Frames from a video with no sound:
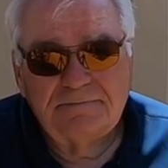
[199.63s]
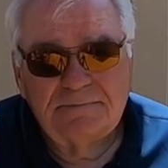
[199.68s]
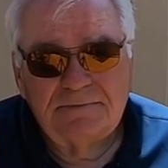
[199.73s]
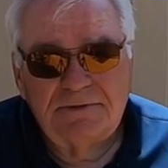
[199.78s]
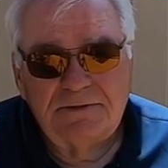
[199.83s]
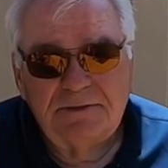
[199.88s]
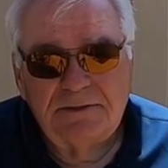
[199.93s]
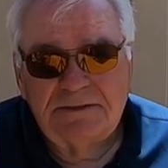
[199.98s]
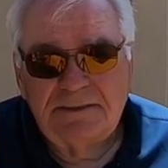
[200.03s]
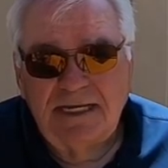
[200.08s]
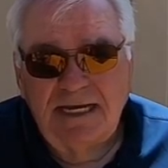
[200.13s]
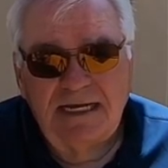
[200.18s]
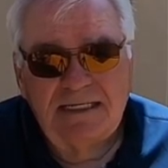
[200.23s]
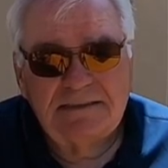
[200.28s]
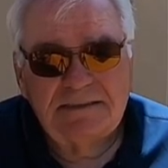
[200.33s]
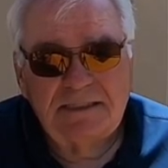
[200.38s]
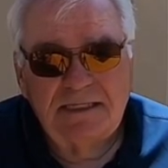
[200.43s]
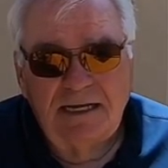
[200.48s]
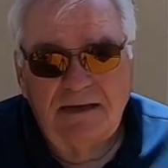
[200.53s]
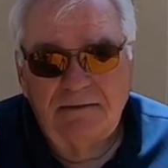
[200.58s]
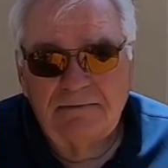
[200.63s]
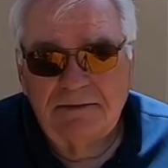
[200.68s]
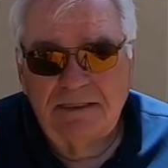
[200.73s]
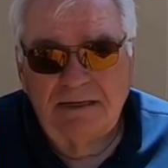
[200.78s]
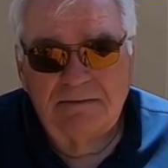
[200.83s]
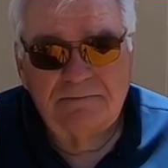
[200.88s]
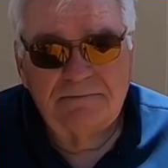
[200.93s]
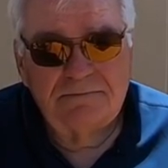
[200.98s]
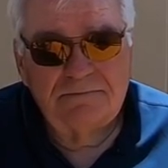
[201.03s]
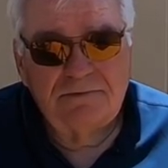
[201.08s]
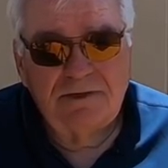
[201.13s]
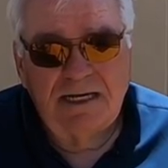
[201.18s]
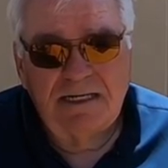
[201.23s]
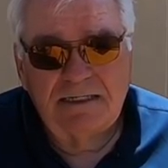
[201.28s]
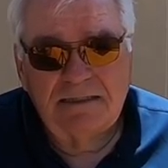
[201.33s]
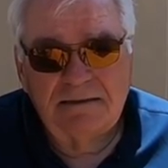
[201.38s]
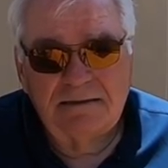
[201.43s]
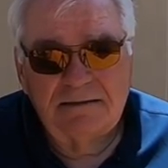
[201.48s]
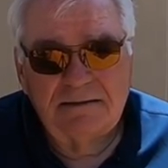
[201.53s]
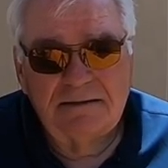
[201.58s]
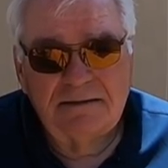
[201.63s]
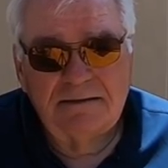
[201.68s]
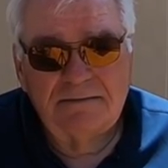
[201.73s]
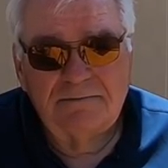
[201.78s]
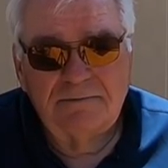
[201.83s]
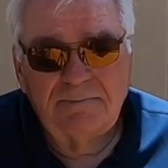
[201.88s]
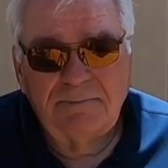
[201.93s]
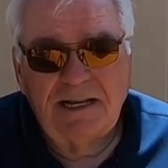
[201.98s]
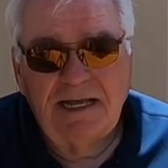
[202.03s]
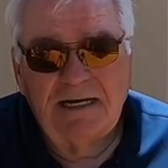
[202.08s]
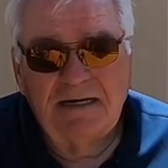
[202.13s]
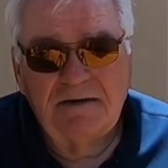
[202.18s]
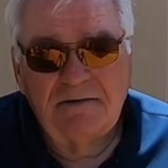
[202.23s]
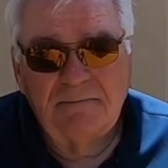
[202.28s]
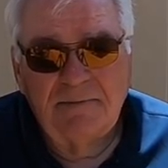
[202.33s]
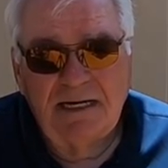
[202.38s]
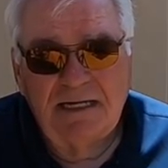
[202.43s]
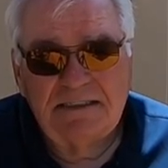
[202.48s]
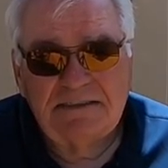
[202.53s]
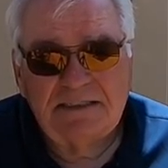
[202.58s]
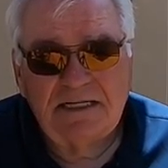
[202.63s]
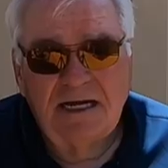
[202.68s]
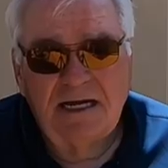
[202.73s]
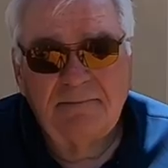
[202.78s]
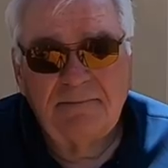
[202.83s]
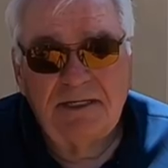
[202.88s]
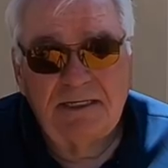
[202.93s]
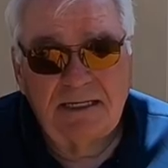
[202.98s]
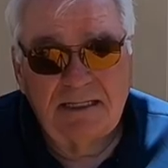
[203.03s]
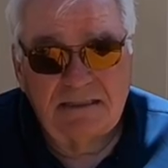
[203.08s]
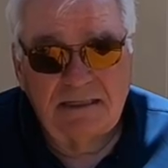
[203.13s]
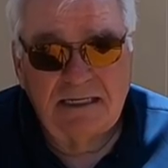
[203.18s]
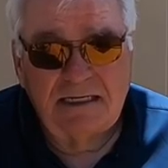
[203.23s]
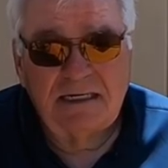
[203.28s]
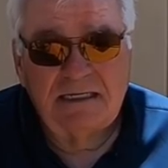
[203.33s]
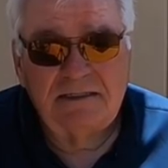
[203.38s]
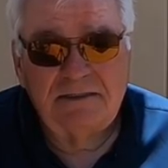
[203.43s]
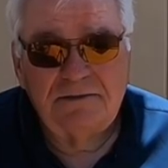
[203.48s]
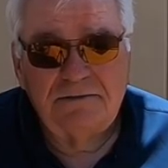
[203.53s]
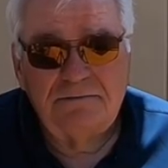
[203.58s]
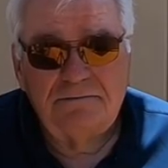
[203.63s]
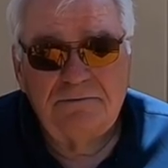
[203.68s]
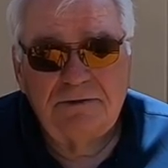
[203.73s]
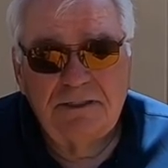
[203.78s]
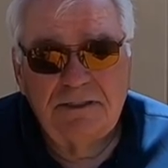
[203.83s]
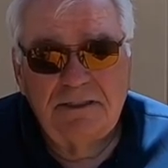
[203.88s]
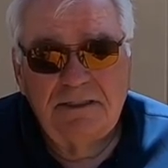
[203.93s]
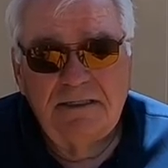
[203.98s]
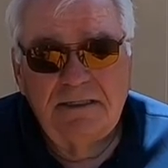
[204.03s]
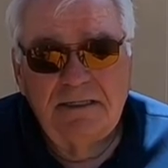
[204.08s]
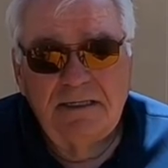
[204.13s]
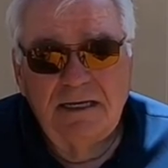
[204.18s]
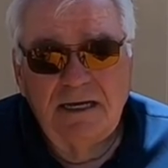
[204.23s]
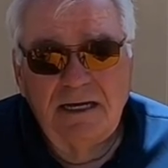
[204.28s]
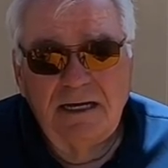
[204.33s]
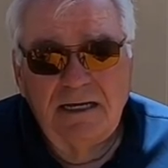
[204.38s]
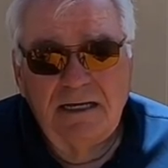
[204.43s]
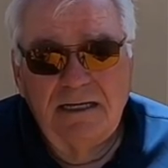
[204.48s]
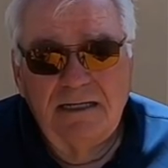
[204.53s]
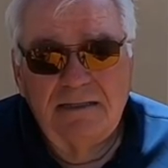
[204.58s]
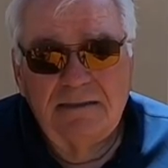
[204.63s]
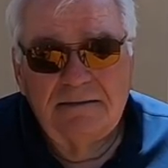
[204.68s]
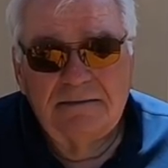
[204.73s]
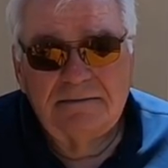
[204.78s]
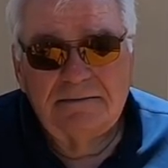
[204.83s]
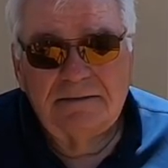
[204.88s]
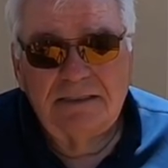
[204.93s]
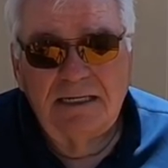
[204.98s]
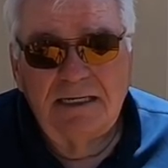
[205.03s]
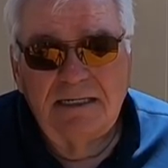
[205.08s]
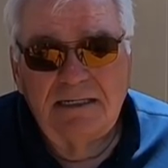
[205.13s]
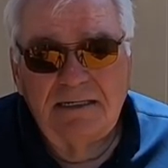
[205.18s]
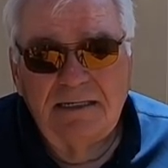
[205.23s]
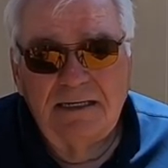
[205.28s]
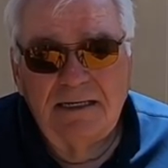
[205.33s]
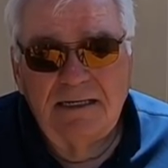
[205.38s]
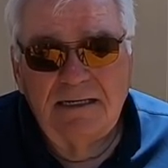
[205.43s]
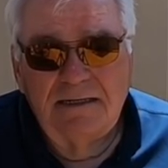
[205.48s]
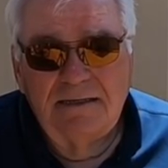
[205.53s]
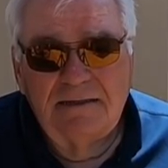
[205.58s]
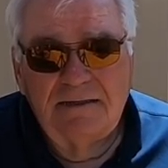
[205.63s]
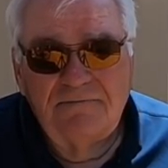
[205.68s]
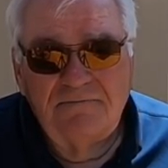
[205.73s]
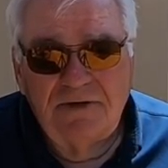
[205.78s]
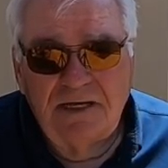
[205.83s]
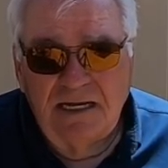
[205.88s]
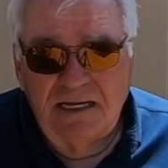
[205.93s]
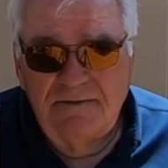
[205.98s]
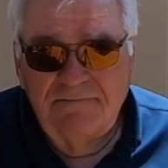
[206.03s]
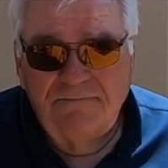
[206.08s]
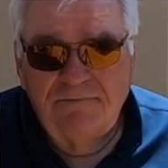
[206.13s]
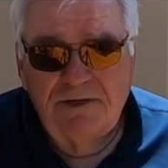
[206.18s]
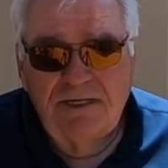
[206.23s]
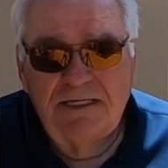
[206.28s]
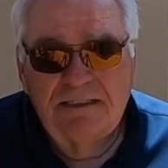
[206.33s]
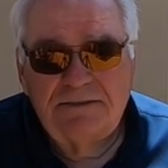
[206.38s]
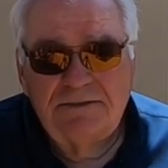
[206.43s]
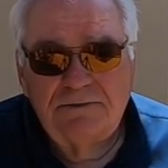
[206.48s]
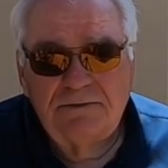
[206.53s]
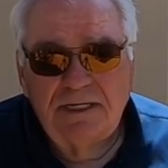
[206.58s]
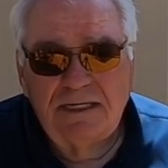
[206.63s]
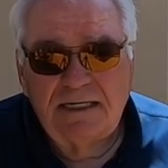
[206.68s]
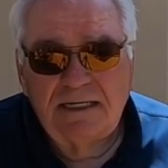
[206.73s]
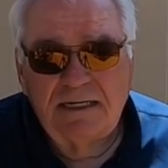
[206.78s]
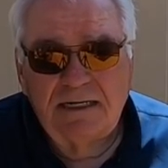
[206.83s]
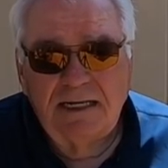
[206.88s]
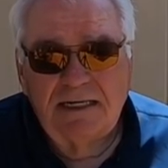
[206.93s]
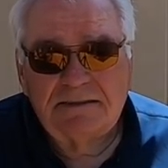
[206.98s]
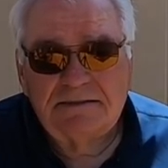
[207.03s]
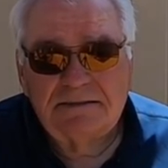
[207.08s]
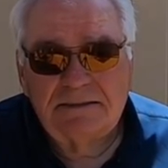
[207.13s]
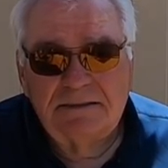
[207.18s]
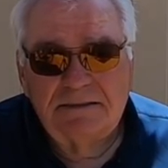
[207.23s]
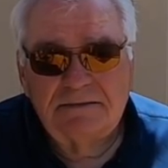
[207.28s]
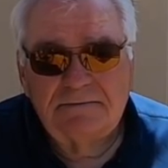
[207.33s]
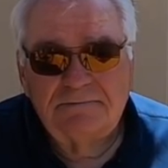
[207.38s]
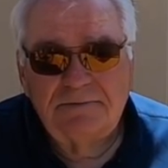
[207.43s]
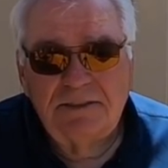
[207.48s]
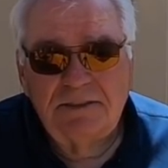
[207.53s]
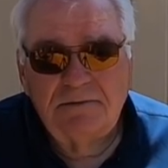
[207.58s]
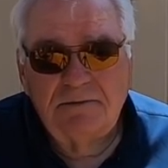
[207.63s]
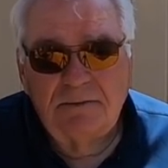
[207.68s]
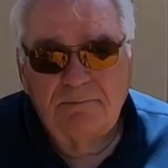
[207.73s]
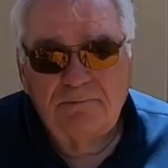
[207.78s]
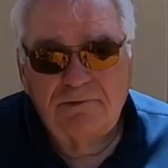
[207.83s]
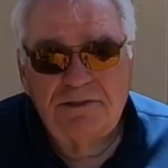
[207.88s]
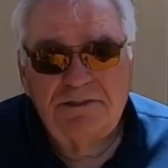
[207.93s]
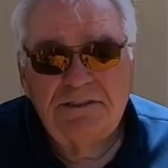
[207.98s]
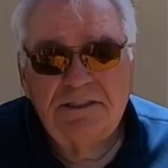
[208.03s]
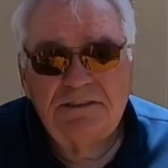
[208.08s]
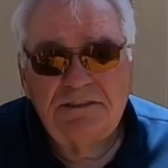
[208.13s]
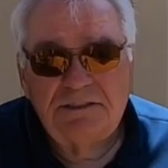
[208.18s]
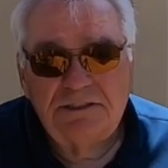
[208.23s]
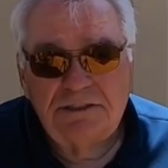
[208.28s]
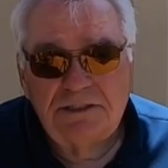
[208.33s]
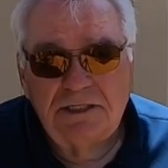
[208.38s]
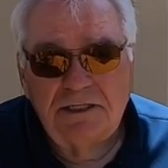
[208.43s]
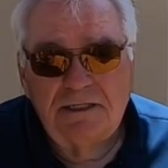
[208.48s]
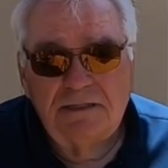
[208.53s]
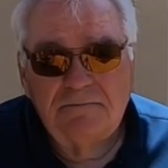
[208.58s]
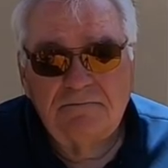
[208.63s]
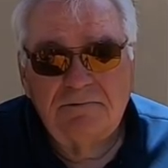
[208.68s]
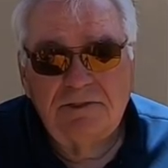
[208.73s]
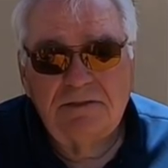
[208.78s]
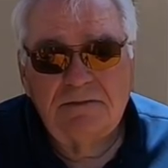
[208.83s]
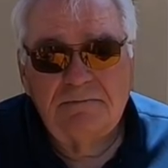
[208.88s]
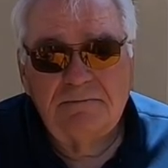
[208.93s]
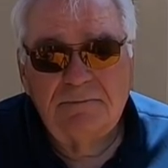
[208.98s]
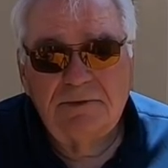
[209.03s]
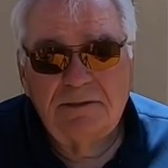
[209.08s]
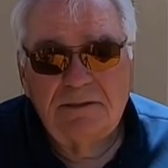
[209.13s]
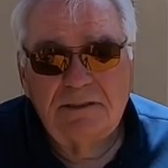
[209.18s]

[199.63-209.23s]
just ask. I'll try to reply to everybody's comment. I think I do. If you got any friends you think they'd like to see this video, I appreciate you sharing it with them.